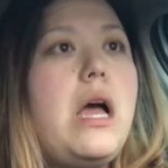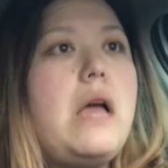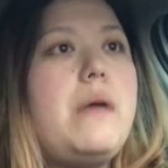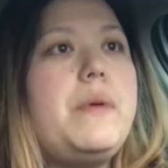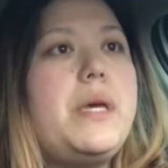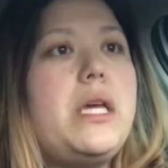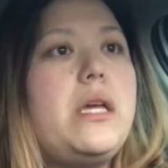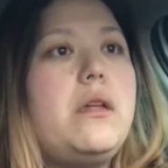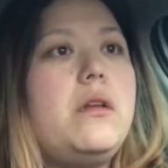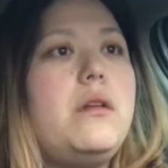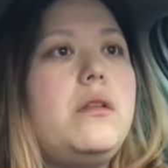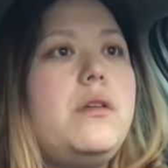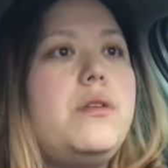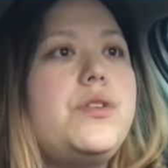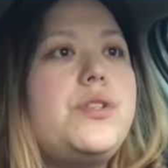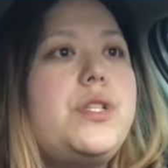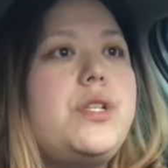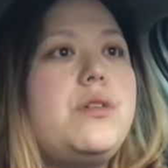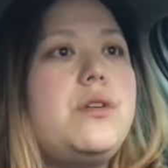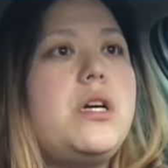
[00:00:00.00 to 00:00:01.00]
I mean, they're
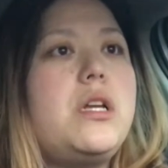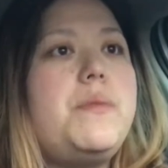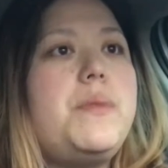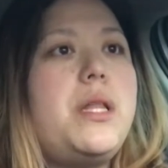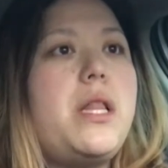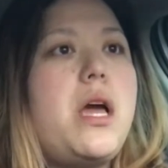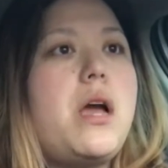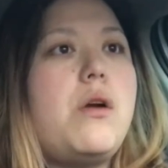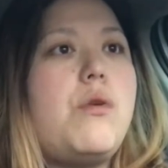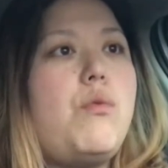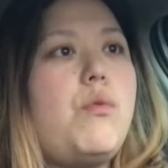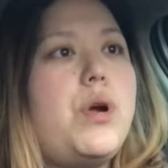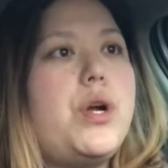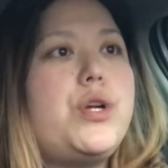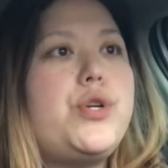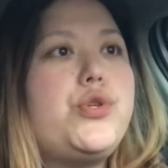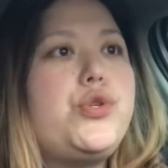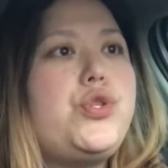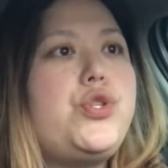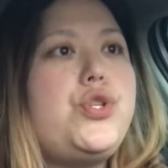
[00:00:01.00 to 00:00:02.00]
still going to be like,
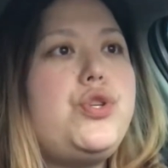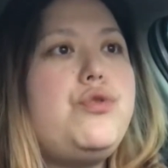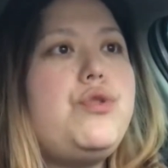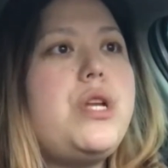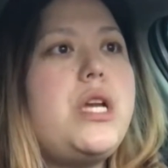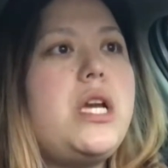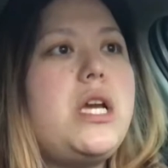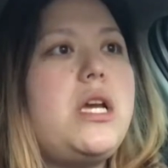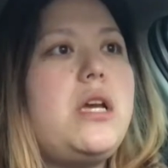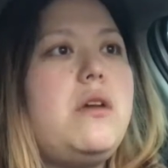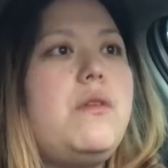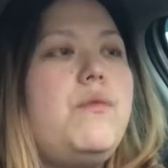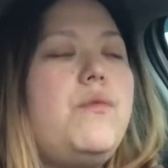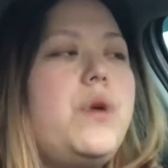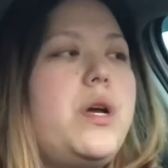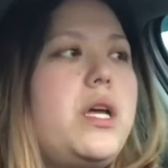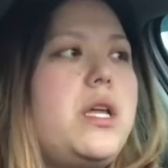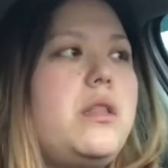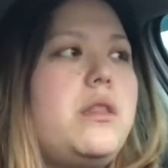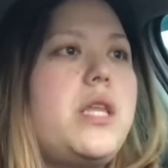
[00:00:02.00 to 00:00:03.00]
where's Judy
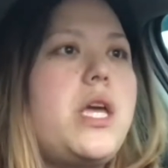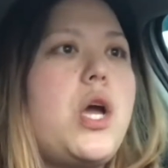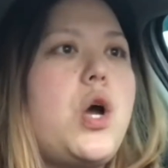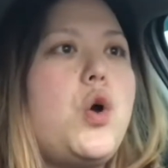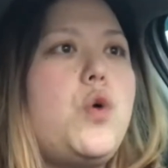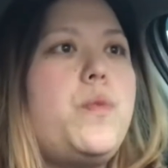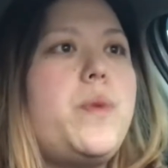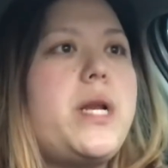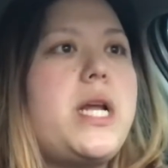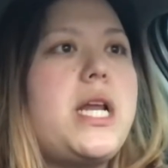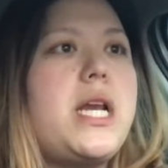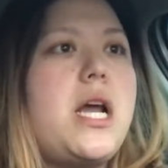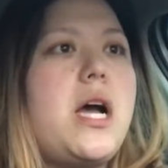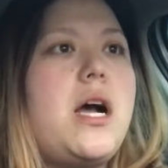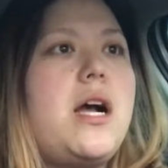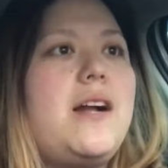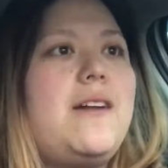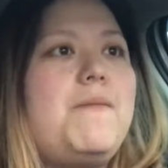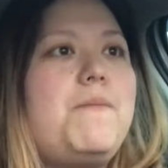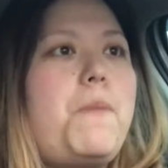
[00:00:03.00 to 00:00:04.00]
when they open at
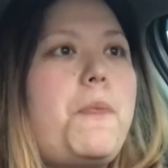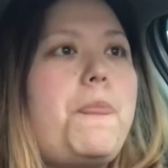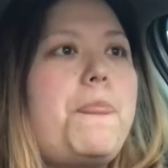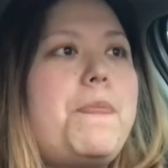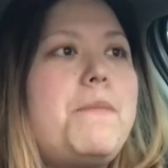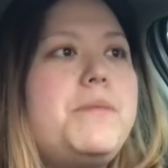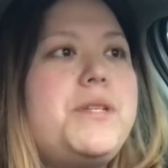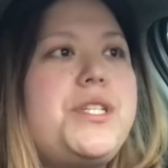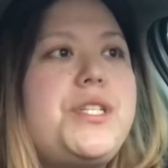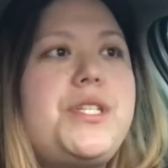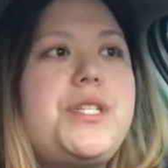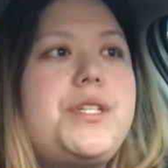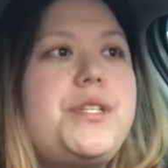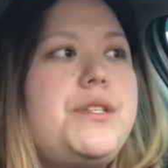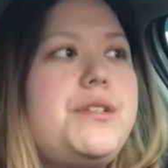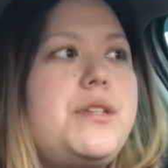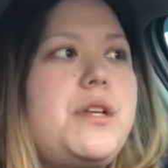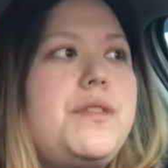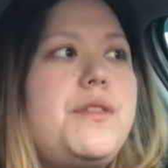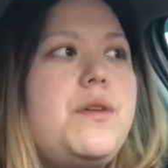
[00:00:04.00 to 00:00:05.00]
9? But she says
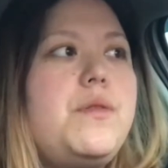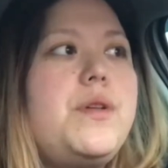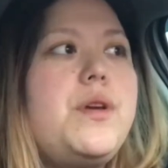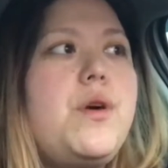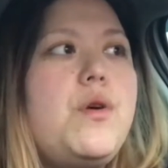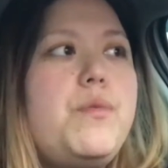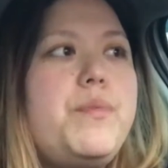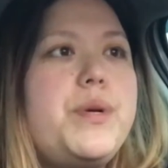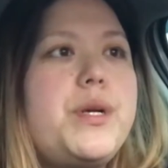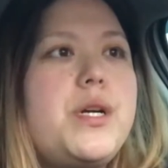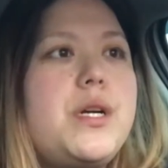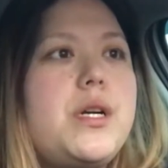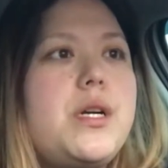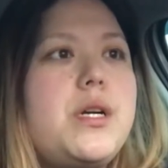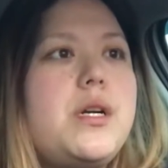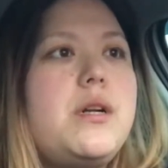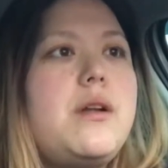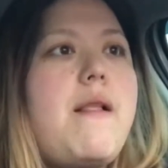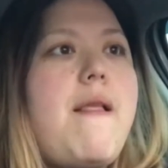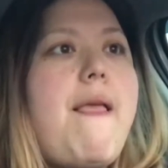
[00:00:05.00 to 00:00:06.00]
she's not the only opener